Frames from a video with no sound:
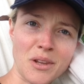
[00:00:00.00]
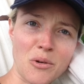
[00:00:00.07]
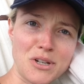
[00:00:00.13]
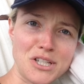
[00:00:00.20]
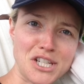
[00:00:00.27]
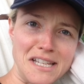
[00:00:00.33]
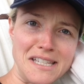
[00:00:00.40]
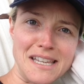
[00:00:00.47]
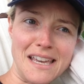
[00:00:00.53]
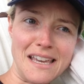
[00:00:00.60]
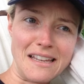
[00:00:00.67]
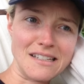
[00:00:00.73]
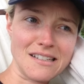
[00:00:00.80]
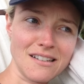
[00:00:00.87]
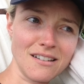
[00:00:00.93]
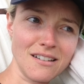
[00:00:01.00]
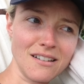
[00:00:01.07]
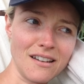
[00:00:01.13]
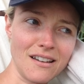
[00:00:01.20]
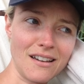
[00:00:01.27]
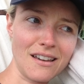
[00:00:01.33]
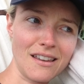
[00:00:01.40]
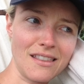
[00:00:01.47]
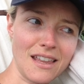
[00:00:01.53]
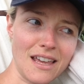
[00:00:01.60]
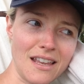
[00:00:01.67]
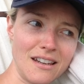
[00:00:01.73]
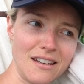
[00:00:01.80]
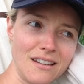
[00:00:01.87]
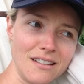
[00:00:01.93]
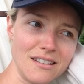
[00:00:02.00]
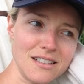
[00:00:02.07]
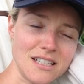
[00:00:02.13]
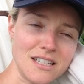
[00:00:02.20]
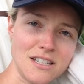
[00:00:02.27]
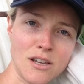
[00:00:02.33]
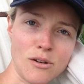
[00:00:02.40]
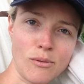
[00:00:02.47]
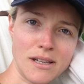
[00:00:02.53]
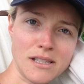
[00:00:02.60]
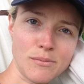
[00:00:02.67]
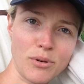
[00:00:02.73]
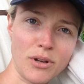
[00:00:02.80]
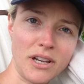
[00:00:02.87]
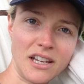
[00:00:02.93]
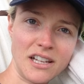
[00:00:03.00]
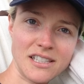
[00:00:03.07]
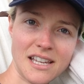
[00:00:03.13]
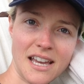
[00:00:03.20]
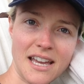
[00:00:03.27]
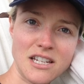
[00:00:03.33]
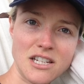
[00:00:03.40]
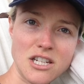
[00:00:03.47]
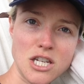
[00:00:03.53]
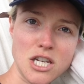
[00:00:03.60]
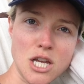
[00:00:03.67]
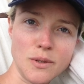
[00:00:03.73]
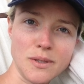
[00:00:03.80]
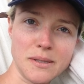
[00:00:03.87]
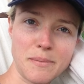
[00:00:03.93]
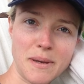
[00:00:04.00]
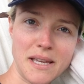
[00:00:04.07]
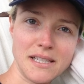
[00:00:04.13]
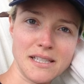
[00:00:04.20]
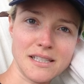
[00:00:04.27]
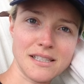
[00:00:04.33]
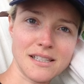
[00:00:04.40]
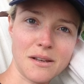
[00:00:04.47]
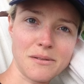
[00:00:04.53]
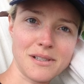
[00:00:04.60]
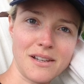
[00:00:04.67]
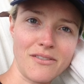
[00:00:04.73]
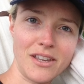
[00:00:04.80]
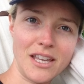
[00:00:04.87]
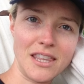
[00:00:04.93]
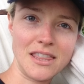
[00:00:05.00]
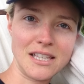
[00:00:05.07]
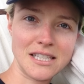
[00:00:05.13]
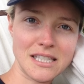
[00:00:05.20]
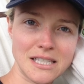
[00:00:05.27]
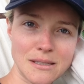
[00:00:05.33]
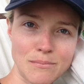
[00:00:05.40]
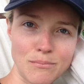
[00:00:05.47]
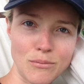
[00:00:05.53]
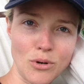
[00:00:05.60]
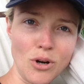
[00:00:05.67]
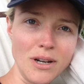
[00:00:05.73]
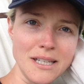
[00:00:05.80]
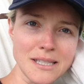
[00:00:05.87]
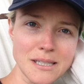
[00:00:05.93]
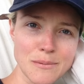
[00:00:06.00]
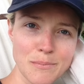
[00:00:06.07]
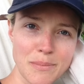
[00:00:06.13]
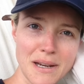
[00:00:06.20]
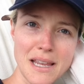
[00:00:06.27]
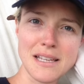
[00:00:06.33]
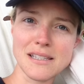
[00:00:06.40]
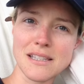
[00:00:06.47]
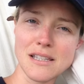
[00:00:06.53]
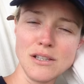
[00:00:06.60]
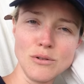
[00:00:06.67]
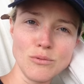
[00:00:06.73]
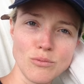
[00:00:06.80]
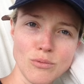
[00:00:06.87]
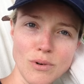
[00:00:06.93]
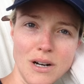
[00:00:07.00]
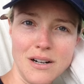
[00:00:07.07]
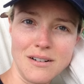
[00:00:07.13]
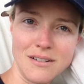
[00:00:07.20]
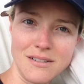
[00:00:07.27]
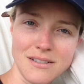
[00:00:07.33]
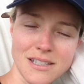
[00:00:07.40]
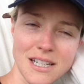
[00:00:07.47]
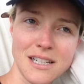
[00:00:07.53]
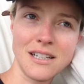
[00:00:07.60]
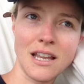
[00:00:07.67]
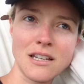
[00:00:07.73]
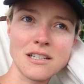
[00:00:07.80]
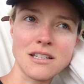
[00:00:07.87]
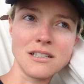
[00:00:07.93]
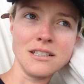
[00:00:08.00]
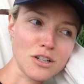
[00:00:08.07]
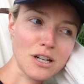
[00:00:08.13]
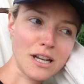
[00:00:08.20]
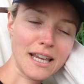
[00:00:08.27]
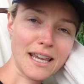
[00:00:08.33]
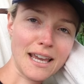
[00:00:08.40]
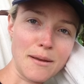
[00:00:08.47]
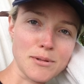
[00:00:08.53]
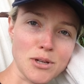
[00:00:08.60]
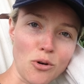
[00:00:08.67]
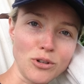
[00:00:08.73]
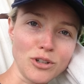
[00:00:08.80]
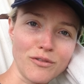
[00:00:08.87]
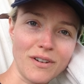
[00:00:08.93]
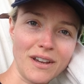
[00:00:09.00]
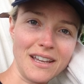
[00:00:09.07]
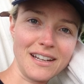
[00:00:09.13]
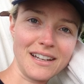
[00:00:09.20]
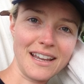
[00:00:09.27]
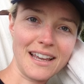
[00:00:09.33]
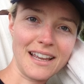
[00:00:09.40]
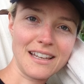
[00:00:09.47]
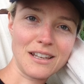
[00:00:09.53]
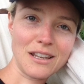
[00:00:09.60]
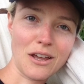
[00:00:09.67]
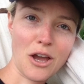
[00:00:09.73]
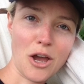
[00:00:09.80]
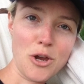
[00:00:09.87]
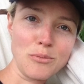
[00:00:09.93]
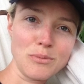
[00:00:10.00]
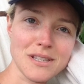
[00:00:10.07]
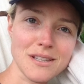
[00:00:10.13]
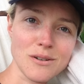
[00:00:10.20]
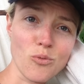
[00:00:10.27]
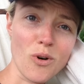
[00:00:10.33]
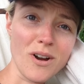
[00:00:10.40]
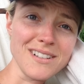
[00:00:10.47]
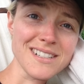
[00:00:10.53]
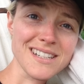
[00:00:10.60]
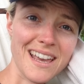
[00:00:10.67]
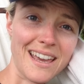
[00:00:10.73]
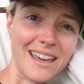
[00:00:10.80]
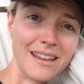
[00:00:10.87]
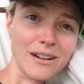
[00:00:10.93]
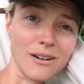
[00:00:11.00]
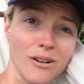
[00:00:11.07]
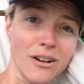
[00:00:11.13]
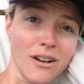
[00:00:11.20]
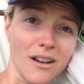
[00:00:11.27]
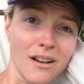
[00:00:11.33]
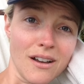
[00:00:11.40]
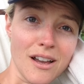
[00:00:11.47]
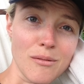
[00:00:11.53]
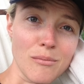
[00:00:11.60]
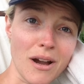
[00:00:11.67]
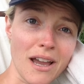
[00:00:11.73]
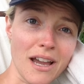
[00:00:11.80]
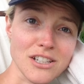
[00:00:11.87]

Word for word: which I did, and then didn't know where to put it because I had no space. I was living in the smallest place in the world in London. I kind of kept hold of it and hoped that one day I might